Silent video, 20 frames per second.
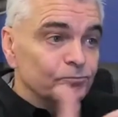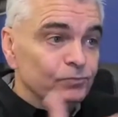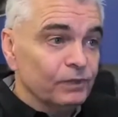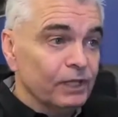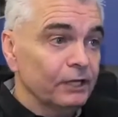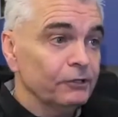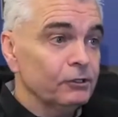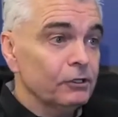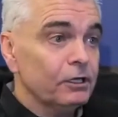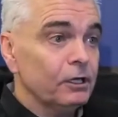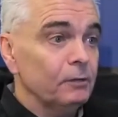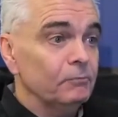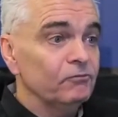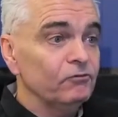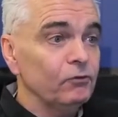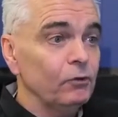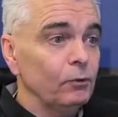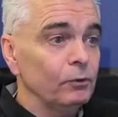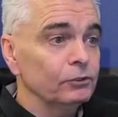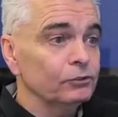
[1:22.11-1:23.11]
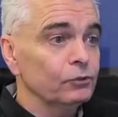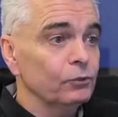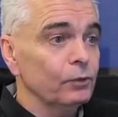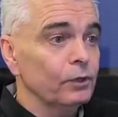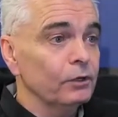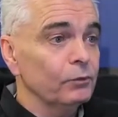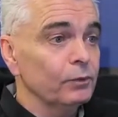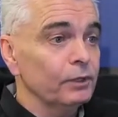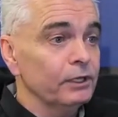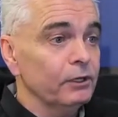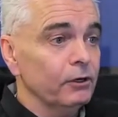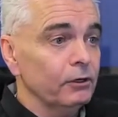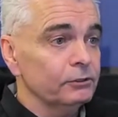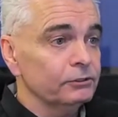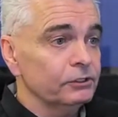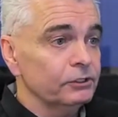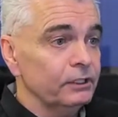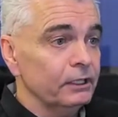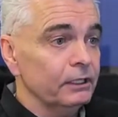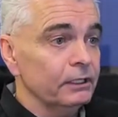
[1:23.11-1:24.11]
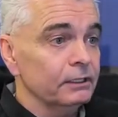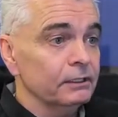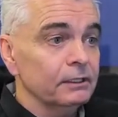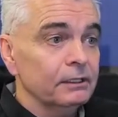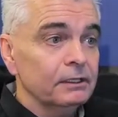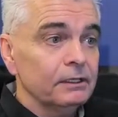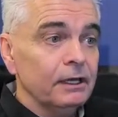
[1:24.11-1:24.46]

Now you come forward to where we are today.